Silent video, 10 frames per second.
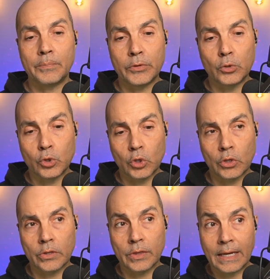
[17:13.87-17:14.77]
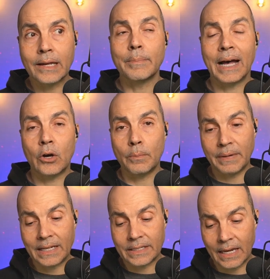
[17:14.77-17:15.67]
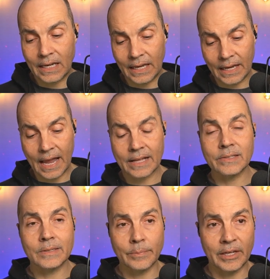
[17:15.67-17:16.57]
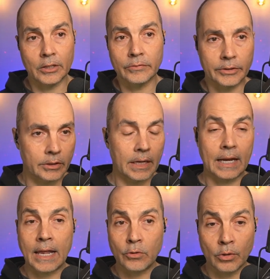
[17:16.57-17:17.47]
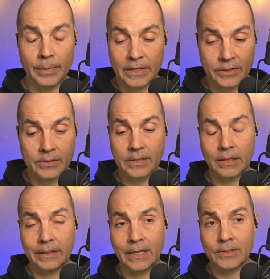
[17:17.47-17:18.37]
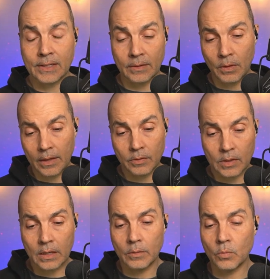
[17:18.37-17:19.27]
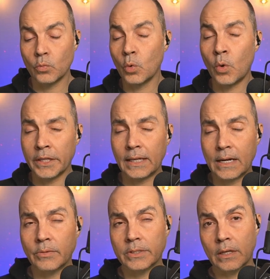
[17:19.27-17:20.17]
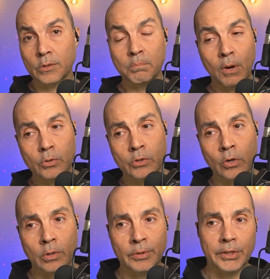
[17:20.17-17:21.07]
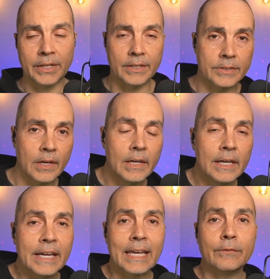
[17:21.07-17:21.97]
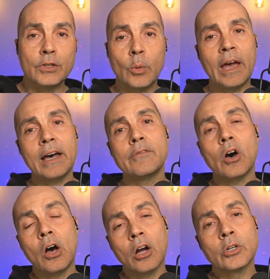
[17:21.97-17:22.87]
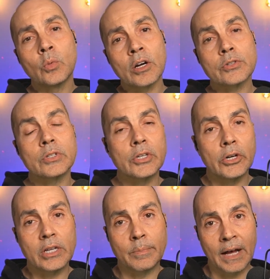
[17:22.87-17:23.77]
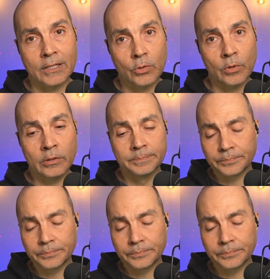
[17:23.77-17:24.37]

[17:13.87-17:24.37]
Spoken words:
you should think about maintaining at some interval, an annual basis at least. And the one that I would say is most notable is if you have a hardware security module